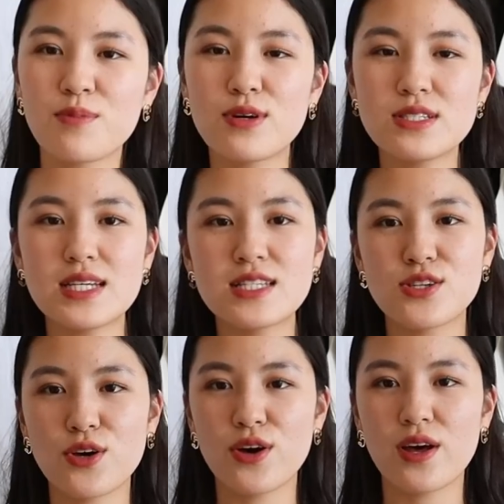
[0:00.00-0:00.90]
I'm going to
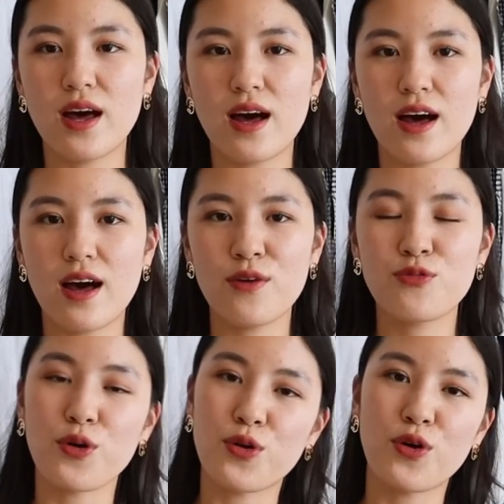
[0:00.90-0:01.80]
insert a
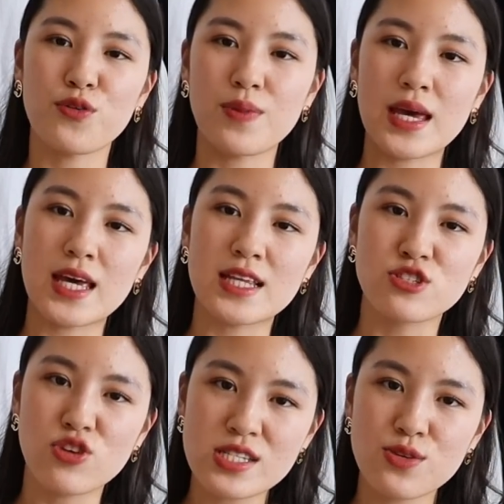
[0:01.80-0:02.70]
photo of me in the
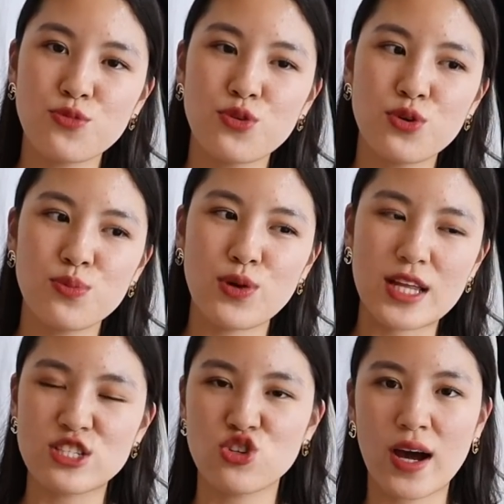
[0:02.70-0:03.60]
dressing room when
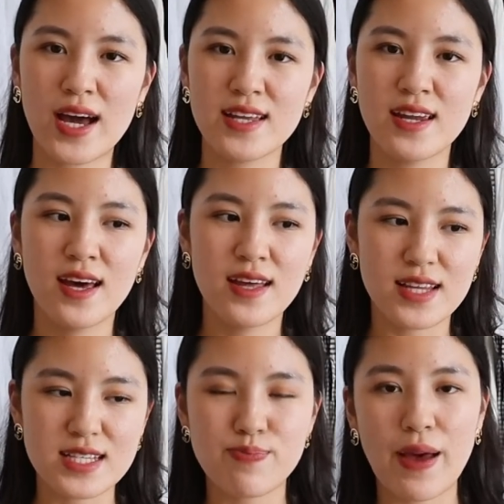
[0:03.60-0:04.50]
I tried
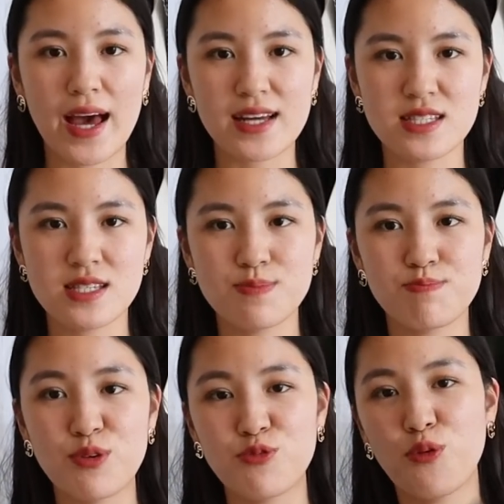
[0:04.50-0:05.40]
these pants
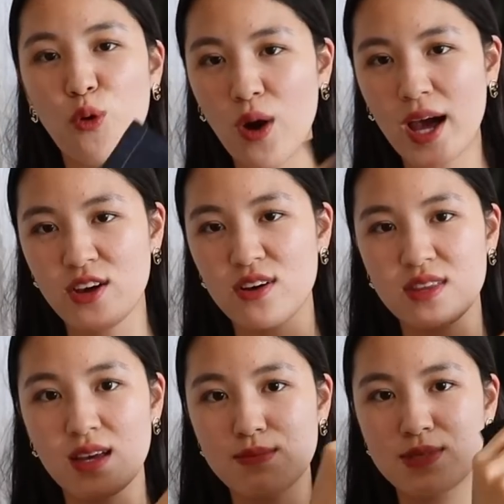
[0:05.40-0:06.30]
before I
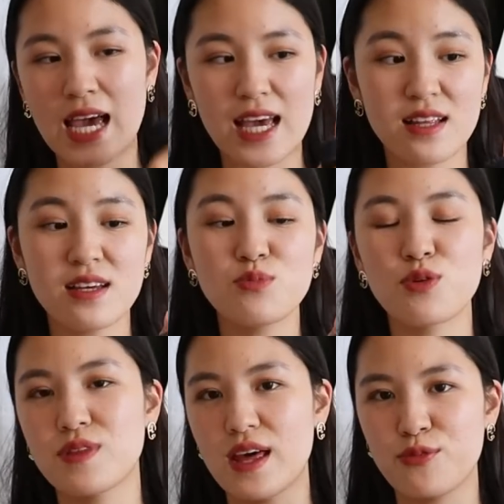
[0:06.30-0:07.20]
got them tailored
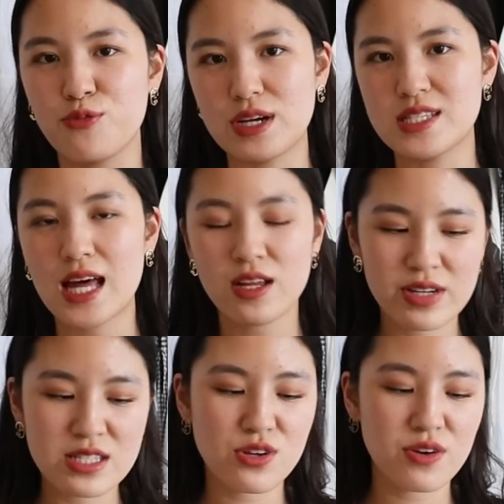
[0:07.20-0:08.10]
with their free
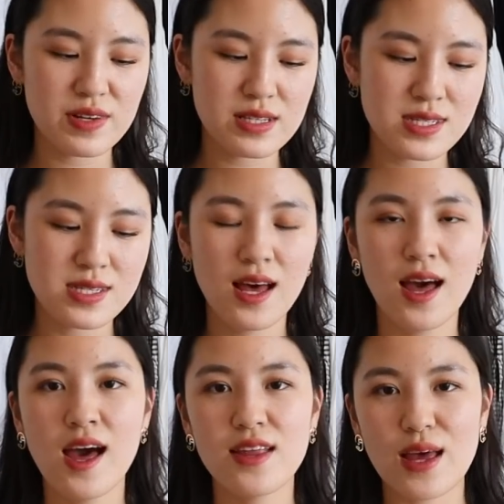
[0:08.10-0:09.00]
tailoring service.
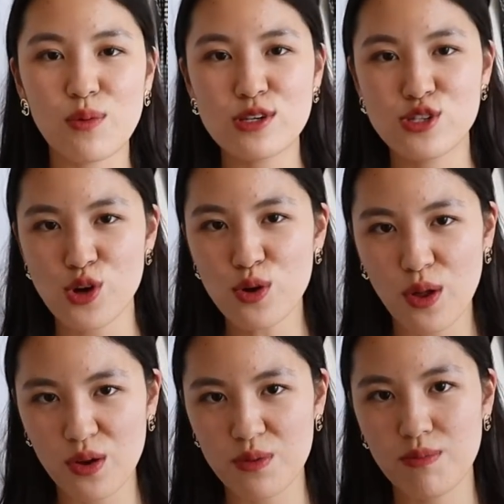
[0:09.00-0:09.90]
They were so
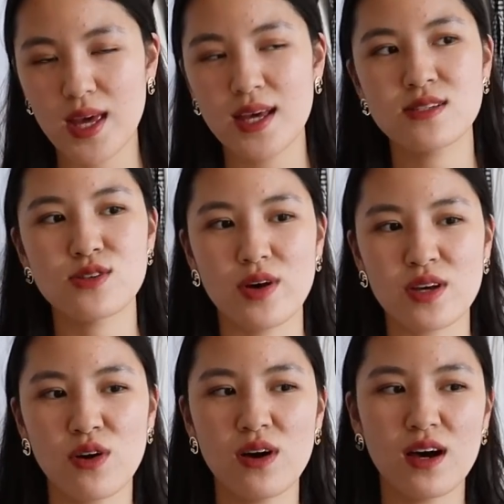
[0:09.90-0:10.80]
long on me, so I
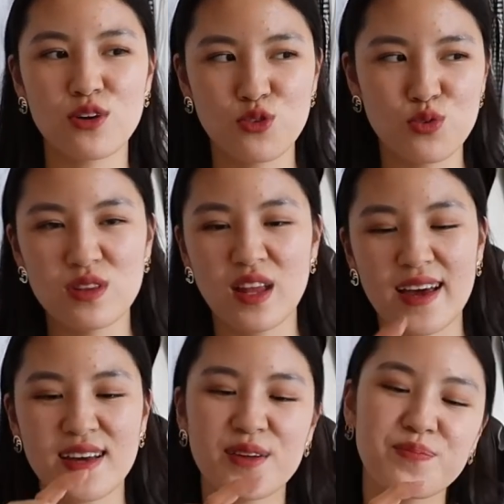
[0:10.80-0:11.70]
got a good
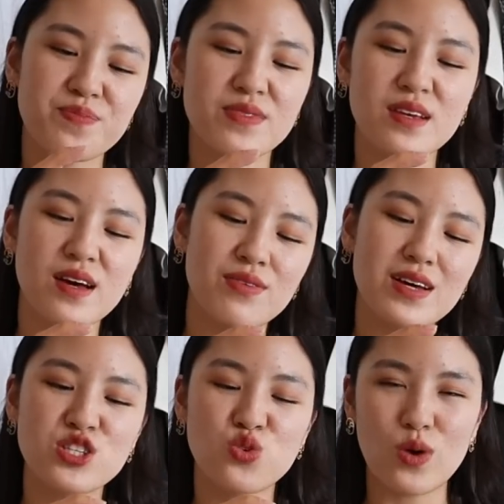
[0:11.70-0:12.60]
like
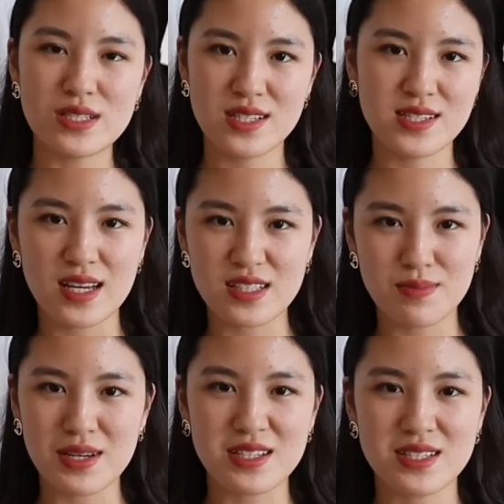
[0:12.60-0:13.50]
20
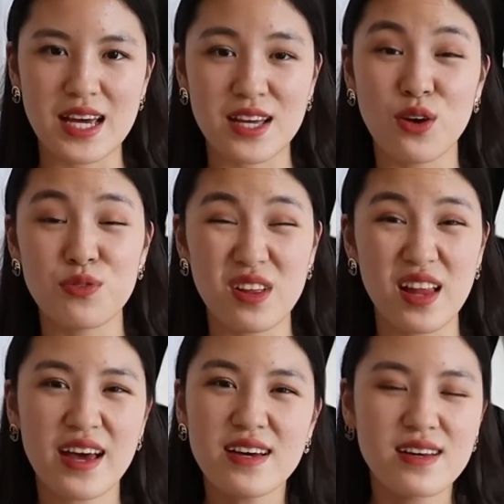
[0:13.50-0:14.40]
centimeters taken off the
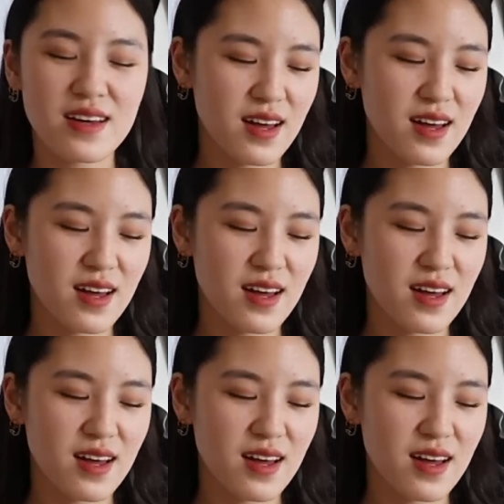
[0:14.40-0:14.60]
leg.